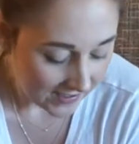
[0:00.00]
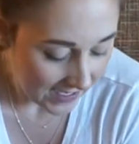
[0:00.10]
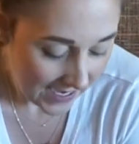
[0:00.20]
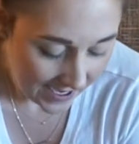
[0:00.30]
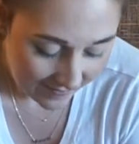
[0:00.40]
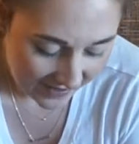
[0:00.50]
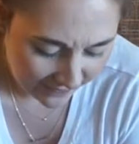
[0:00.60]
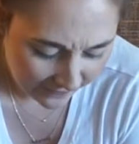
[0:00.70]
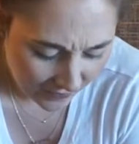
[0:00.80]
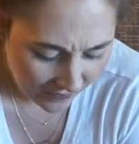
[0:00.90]
And the
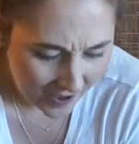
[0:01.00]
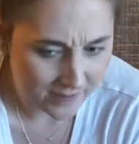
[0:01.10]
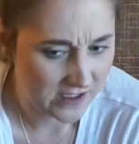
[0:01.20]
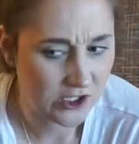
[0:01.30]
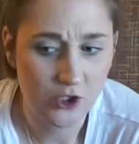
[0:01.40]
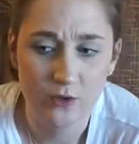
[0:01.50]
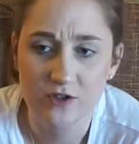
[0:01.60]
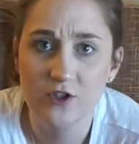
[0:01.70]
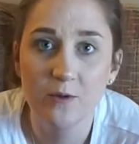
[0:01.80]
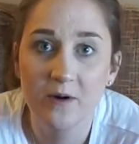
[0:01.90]
flip-flops too,
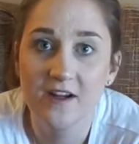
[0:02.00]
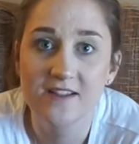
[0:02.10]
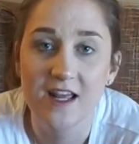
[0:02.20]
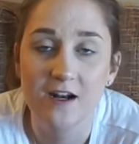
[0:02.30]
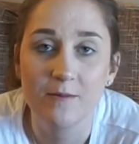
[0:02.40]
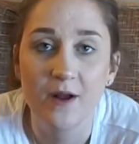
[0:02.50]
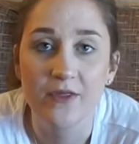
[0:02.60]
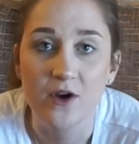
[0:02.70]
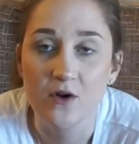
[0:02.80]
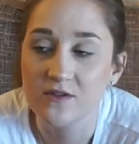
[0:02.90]
super excited about
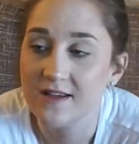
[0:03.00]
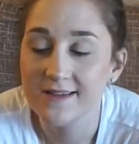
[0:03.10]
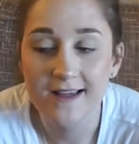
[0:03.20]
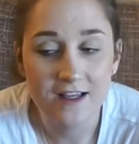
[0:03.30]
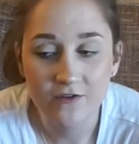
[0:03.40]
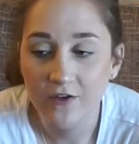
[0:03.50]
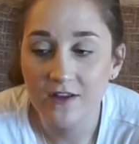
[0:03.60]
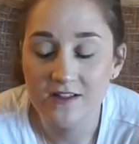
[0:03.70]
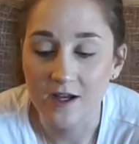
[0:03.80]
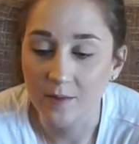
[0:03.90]
those. It's nice for
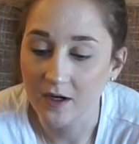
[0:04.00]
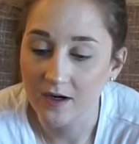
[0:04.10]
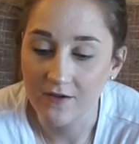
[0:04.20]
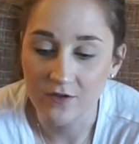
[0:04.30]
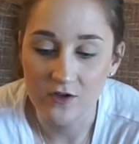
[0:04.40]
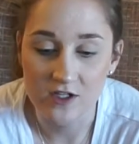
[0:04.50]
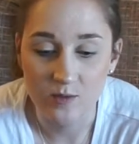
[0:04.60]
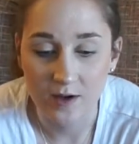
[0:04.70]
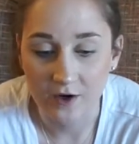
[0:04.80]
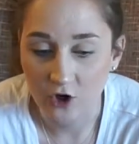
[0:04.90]
the summer if you just
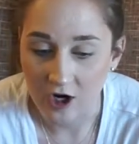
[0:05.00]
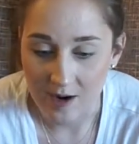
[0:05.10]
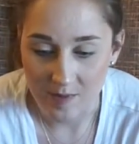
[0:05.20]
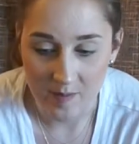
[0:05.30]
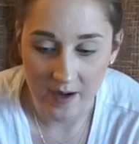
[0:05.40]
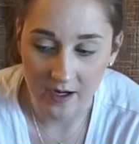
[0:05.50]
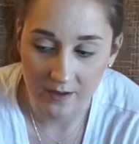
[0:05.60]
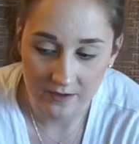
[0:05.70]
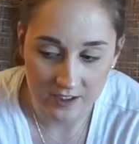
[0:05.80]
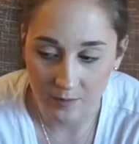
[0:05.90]
want a crappy
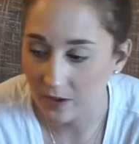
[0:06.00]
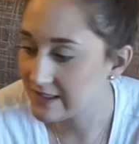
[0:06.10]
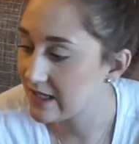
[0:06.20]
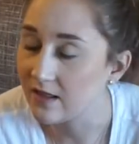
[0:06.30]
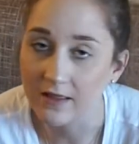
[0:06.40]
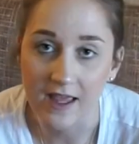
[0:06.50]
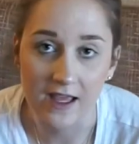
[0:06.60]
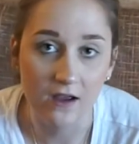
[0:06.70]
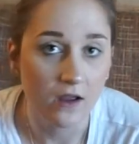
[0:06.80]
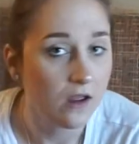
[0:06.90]
pair to bring to the
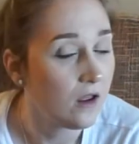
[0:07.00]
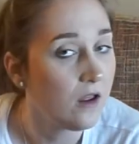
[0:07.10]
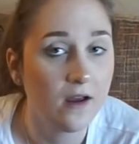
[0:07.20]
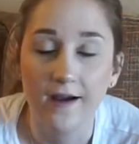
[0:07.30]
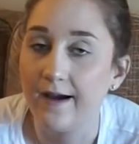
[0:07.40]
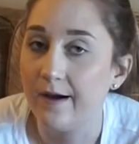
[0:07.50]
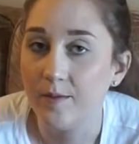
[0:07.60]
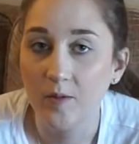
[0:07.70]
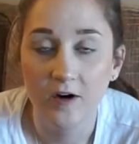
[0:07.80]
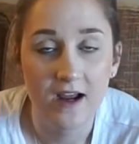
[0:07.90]
lake
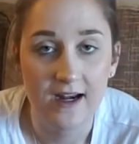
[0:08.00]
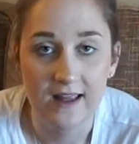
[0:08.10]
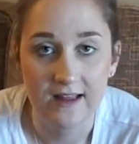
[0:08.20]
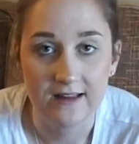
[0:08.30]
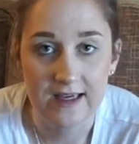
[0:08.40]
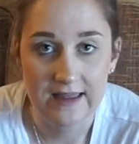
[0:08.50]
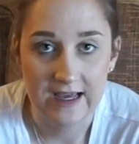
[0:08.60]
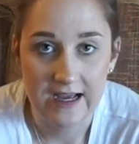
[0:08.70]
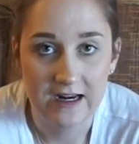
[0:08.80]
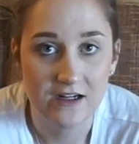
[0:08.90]
or anything like
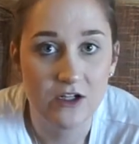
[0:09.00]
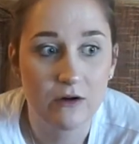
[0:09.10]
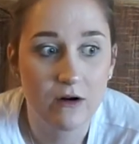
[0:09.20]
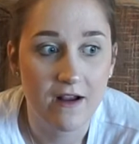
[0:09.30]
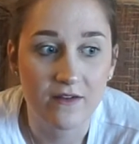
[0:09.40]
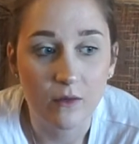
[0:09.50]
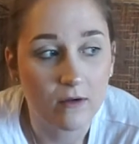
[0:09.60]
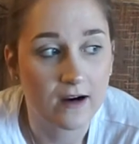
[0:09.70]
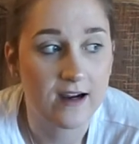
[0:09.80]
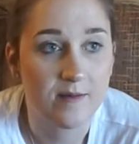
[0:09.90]
that, and you don't have to
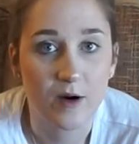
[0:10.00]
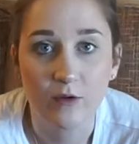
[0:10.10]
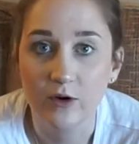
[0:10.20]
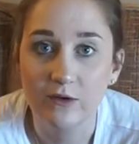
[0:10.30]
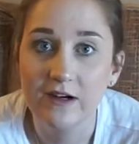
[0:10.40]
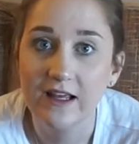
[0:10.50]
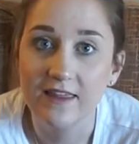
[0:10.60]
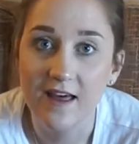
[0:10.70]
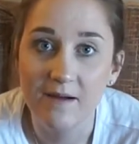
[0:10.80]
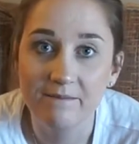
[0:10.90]
worry about
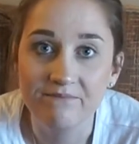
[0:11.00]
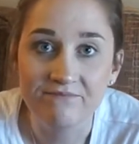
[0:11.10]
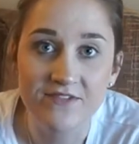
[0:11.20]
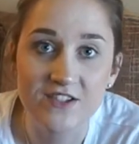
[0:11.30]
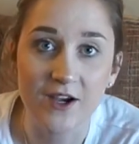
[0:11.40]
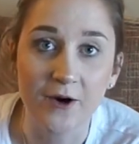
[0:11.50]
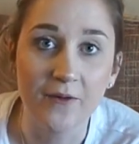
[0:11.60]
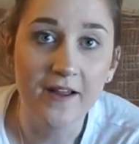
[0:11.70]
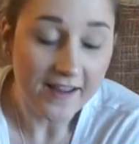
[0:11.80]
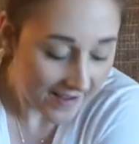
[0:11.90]
ruining them.
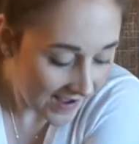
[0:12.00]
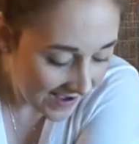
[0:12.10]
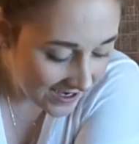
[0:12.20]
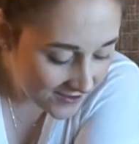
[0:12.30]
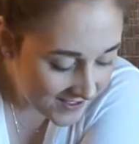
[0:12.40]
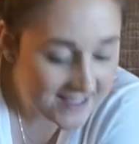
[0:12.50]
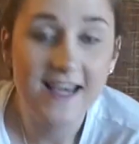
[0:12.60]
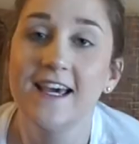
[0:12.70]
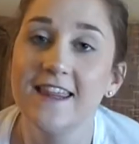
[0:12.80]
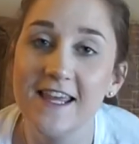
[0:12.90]
So anyways,
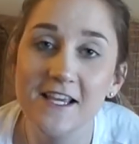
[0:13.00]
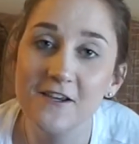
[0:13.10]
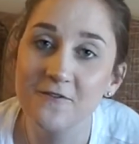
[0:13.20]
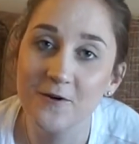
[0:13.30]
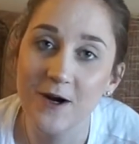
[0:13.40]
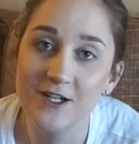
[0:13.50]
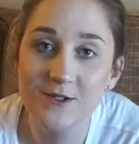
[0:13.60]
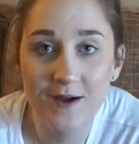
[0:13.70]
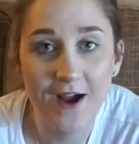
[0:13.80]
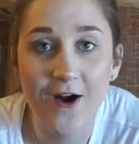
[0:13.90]
thank you for
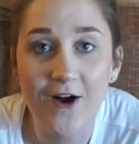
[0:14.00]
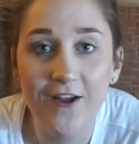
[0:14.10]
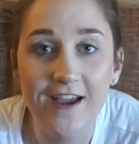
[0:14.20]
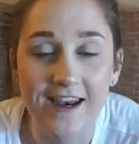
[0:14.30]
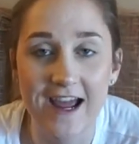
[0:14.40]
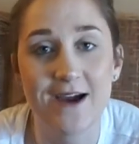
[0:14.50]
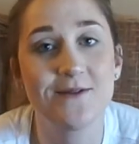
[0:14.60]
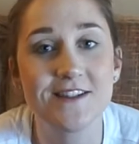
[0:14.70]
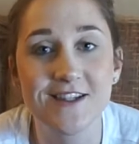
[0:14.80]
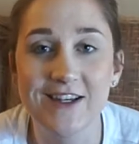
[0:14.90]
watching my haul, and I
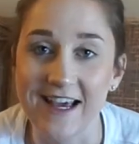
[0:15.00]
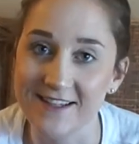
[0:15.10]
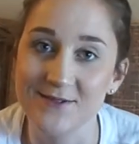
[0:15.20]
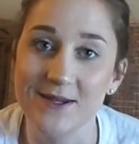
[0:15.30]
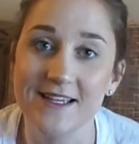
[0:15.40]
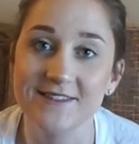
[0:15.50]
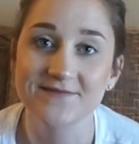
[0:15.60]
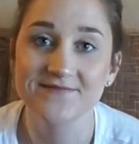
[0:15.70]
will see you next week.